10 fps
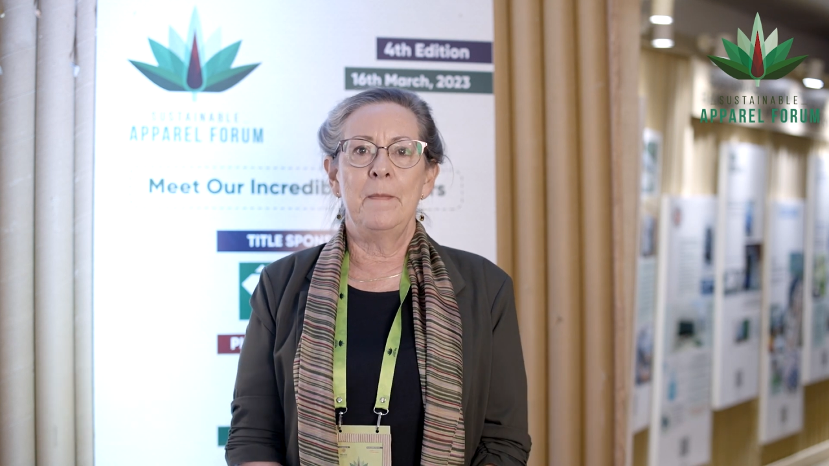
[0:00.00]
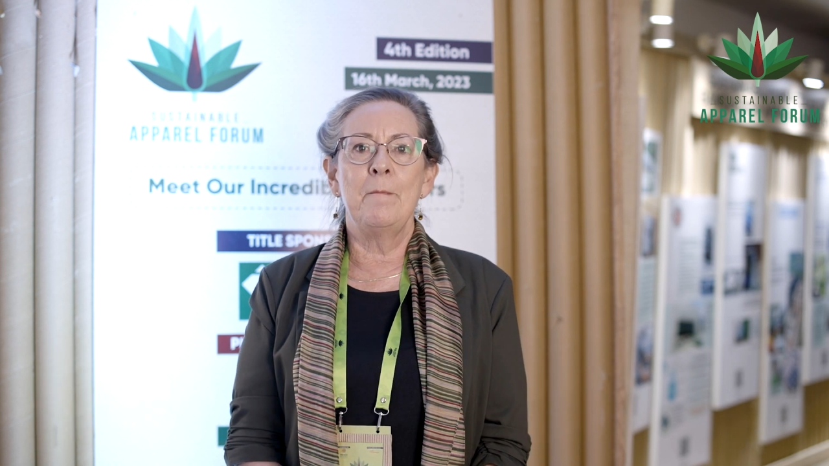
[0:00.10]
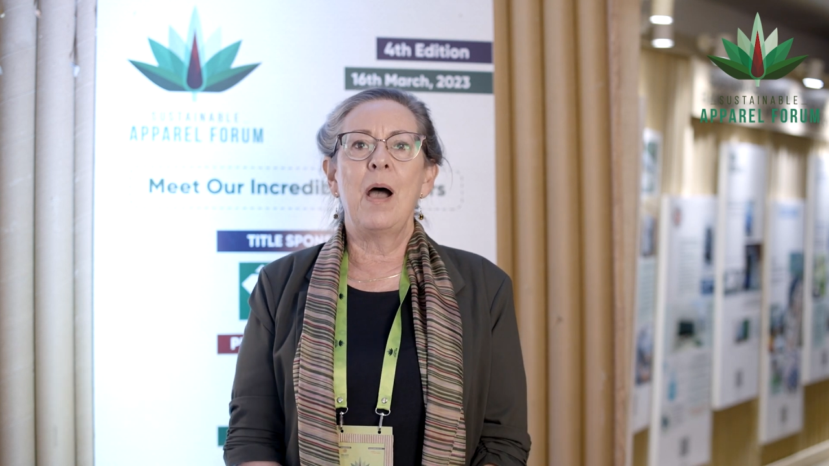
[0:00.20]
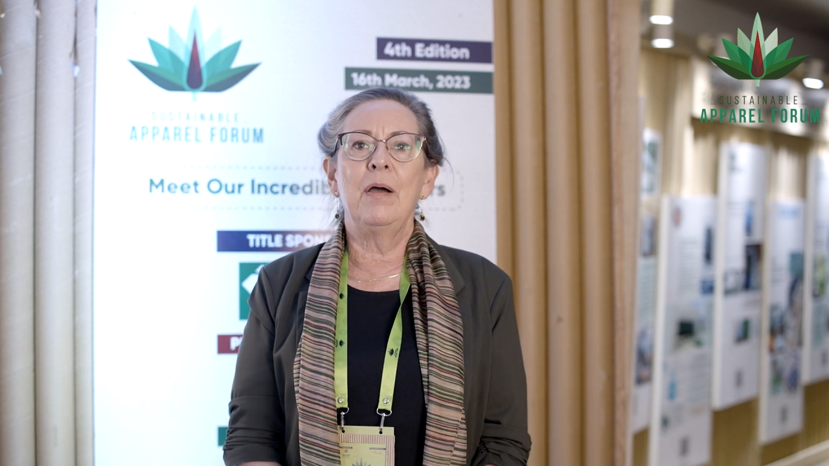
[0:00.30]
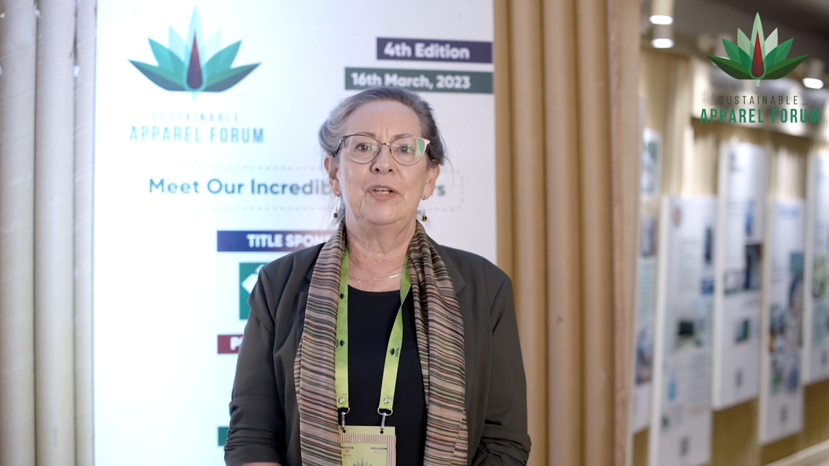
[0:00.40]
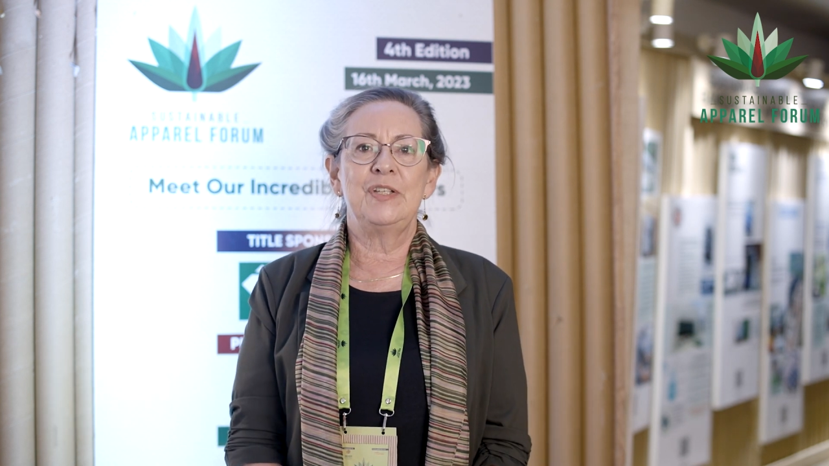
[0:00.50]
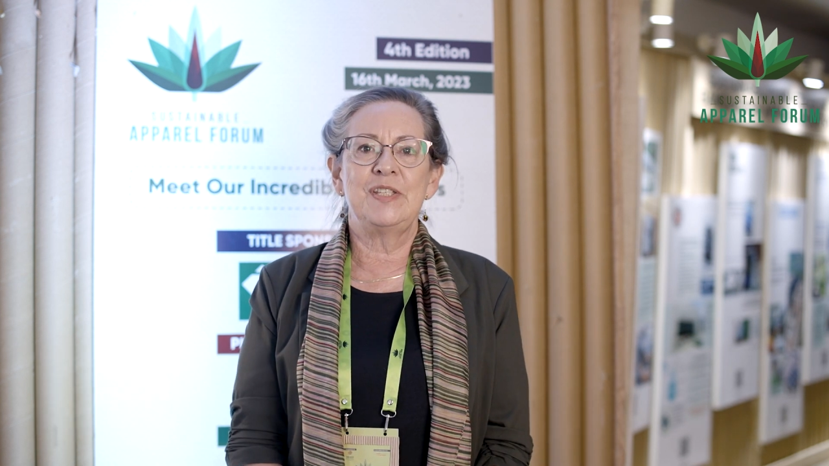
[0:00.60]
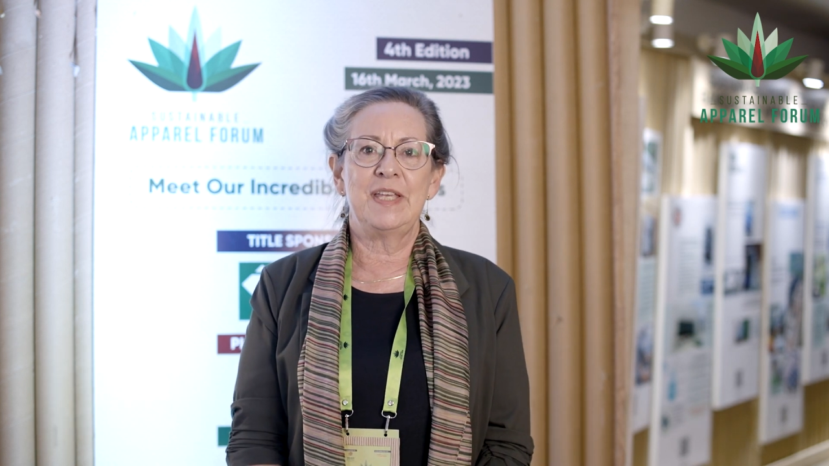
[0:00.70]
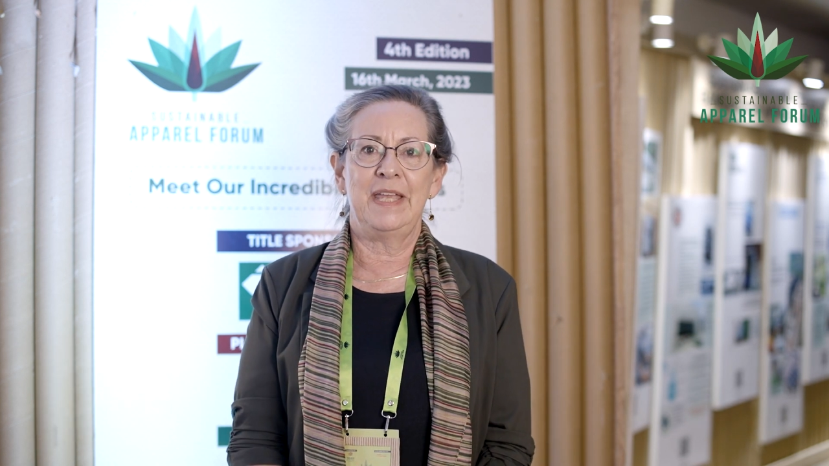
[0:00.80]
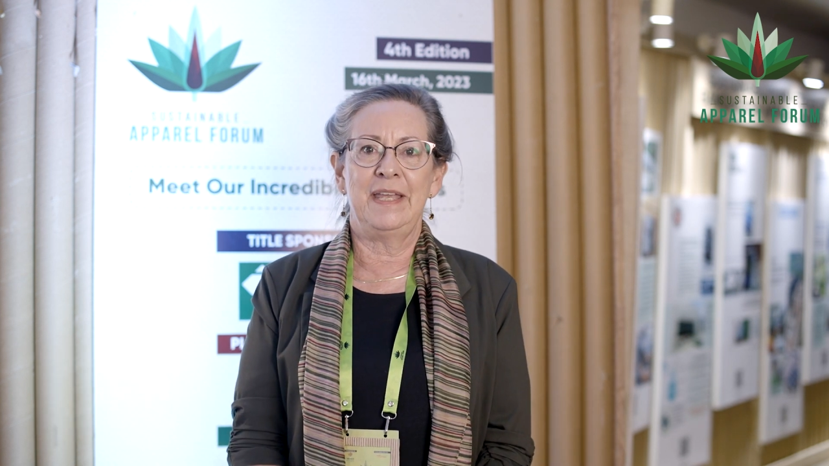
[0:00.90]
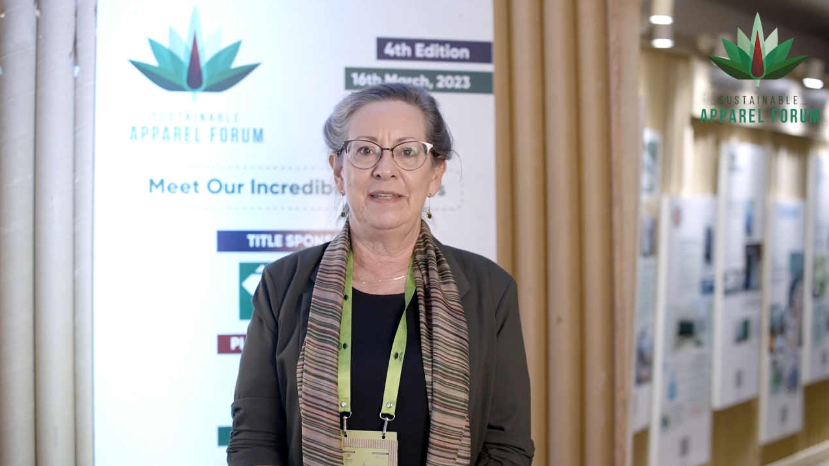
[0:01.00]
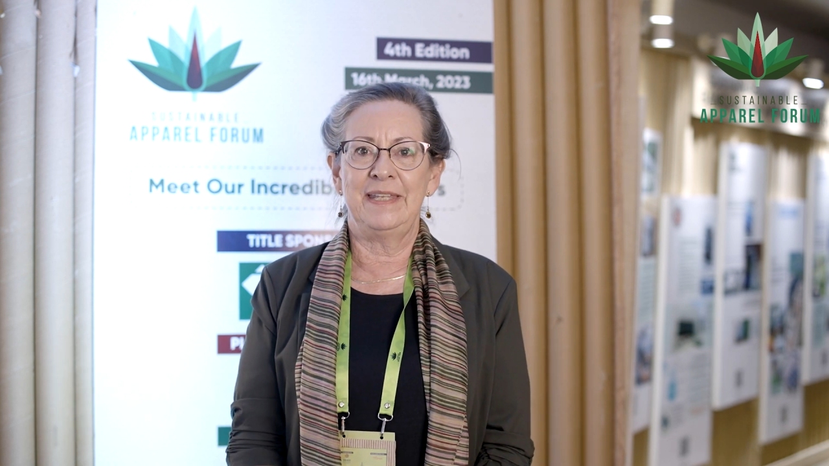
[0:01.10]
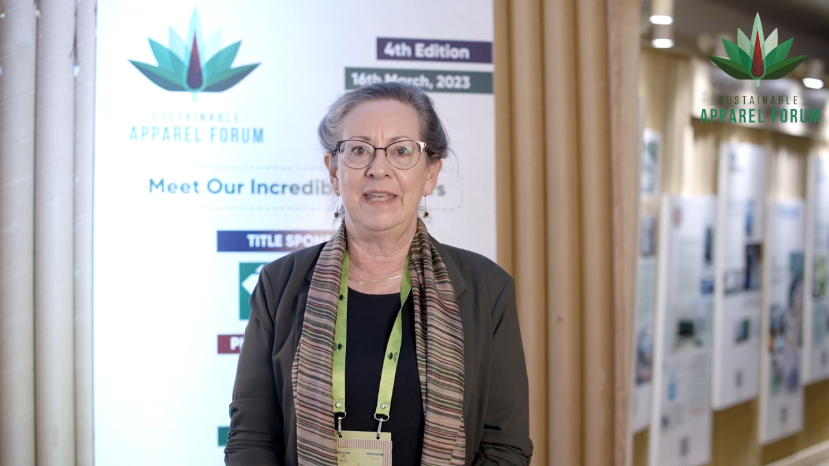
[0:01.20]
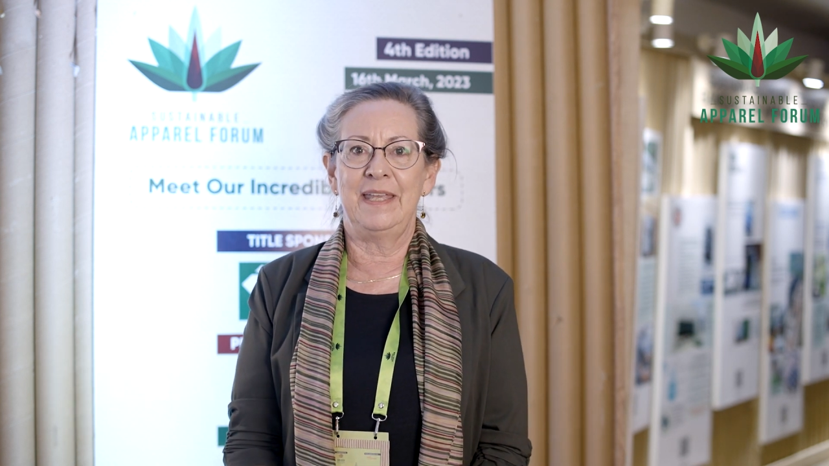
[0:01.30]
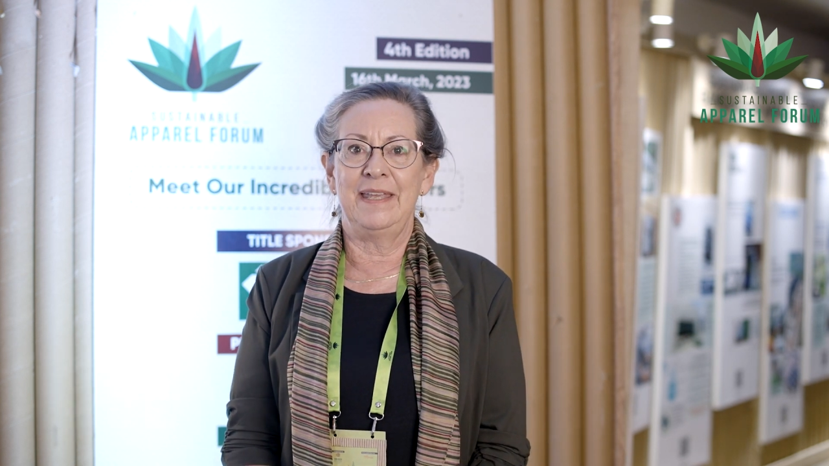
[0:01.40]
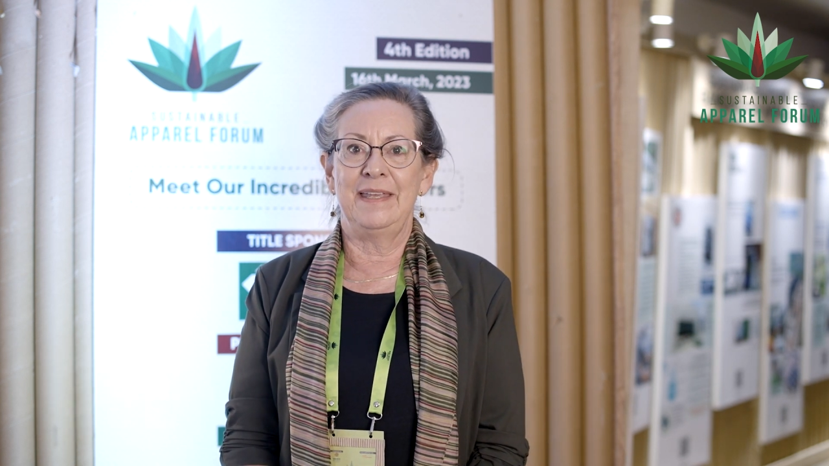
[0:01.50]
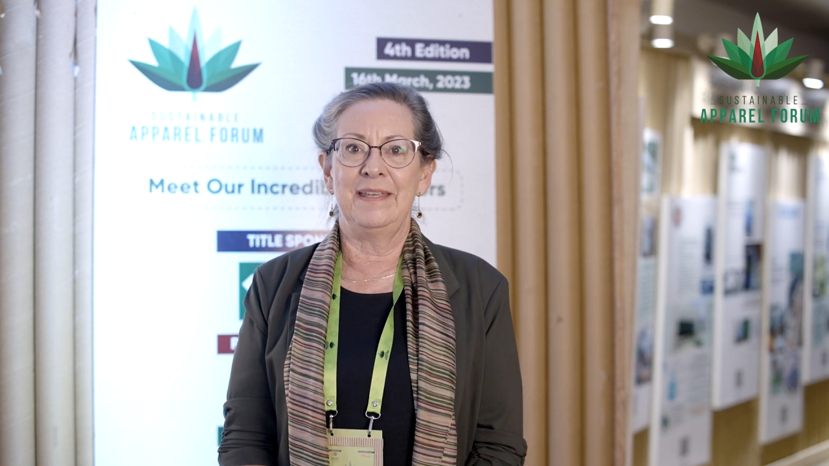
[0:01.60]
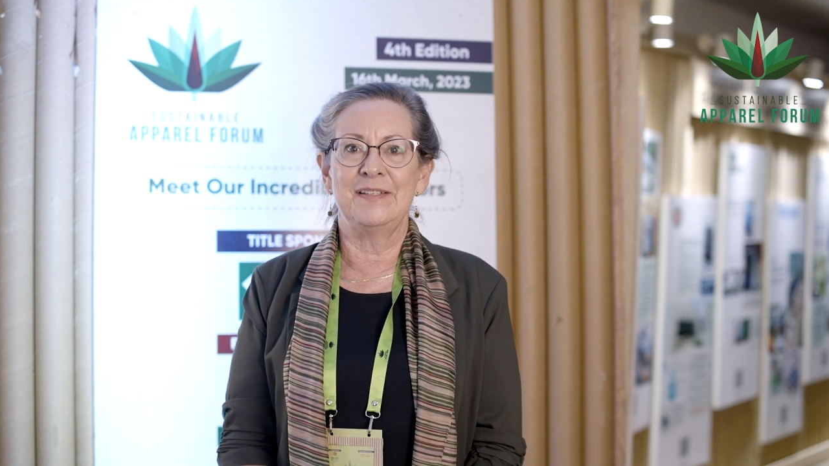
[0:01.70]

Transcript: marketing the